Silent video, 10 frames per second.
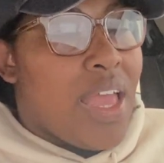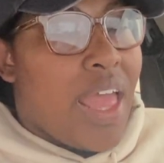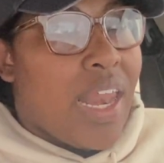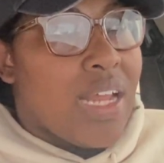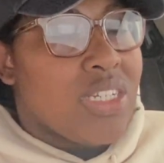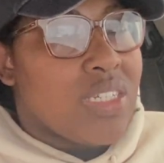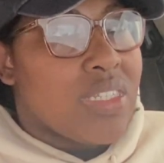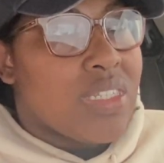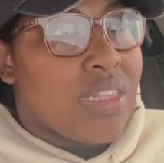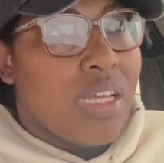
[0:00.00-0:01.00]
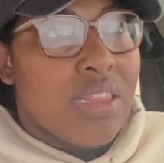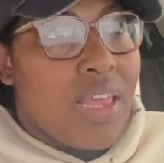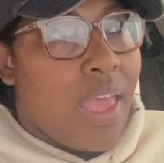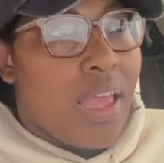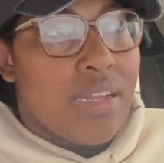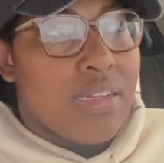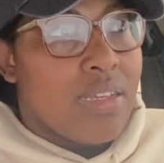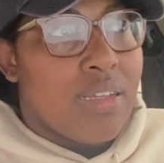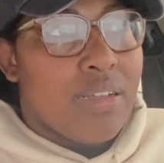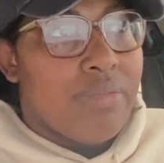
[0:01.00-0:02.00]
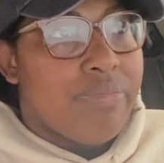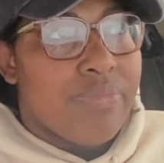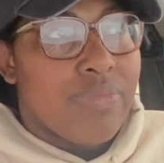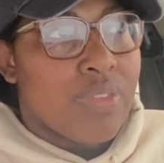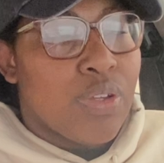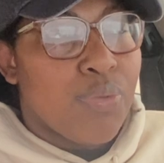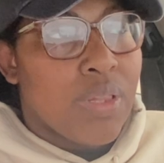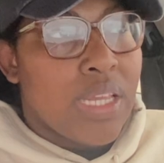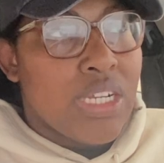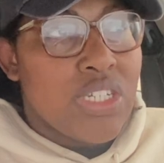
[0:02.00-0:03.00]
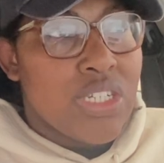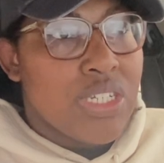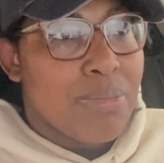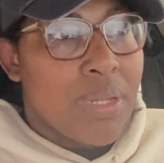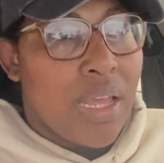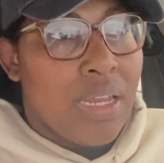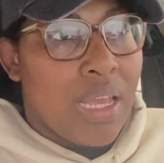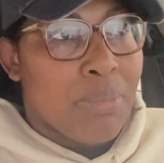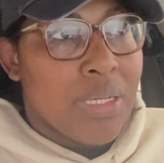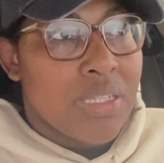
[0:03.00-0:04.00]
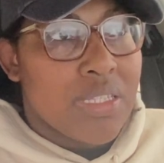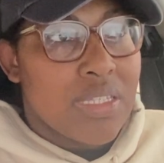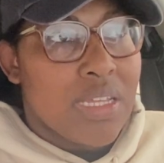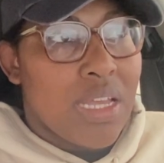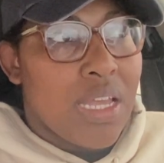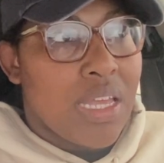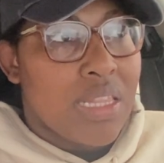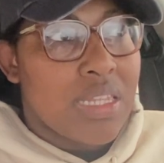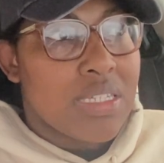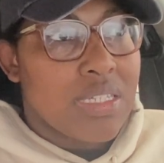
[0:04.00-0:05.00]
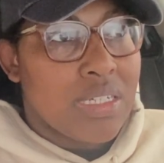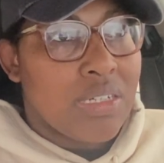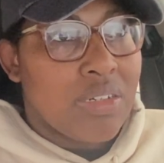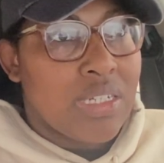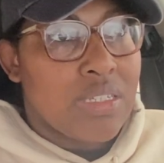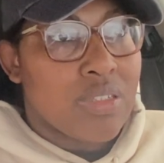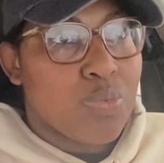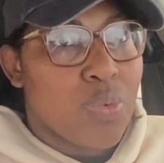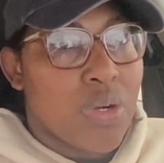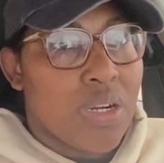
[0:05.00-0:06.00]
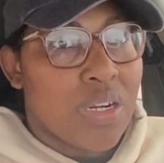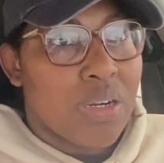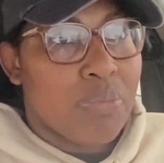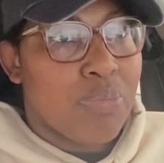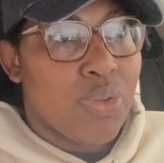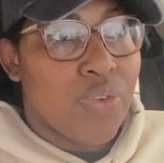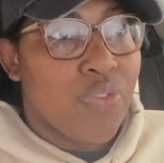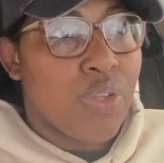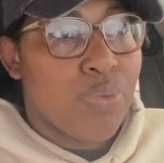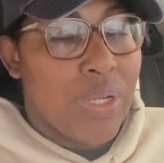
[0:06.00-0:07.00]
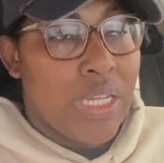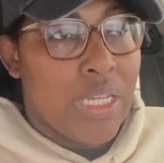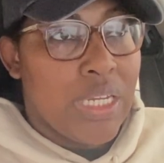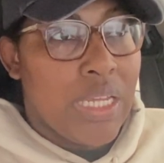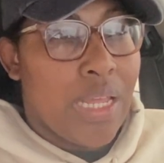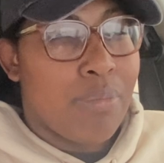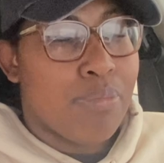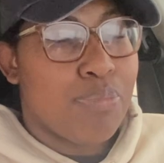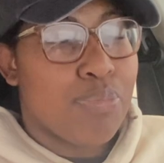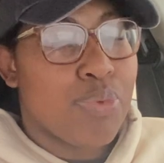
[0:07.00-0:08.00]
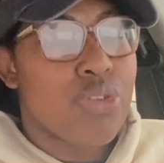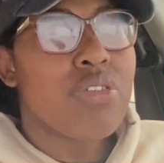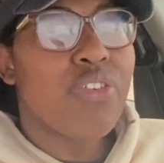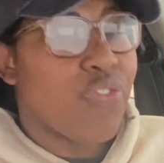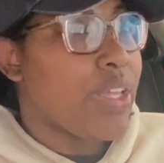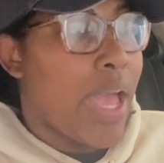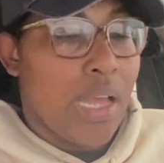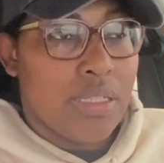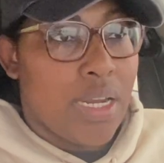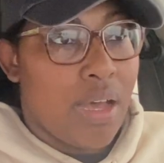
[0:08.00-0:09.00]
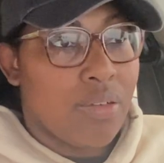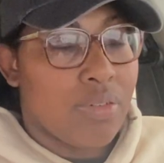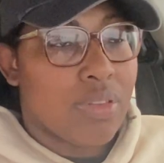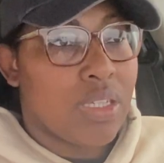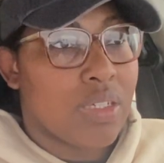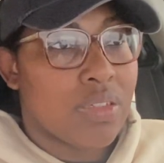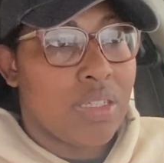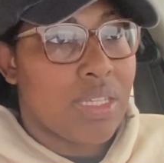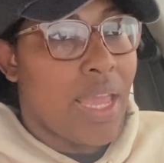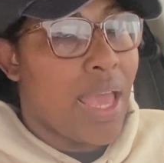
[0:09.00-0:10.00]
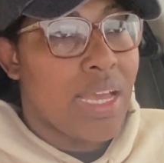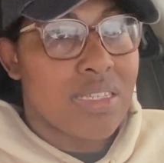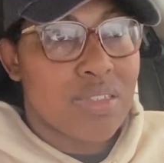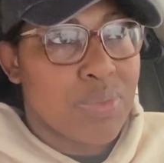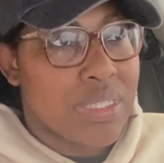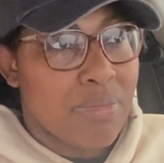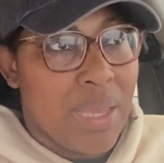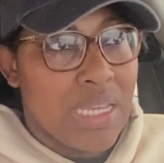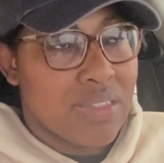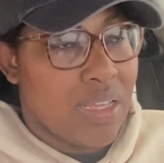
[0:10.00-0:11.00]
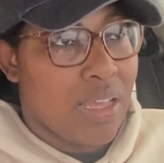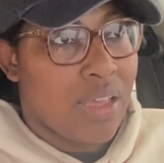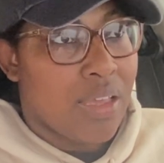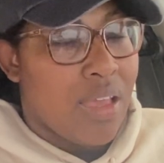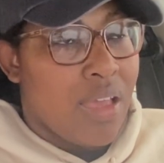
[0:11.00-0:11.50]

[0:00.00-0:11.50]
And I just think that the relationship dynamics in this series were beautifully written and beautifully acted out. The cast was amazing.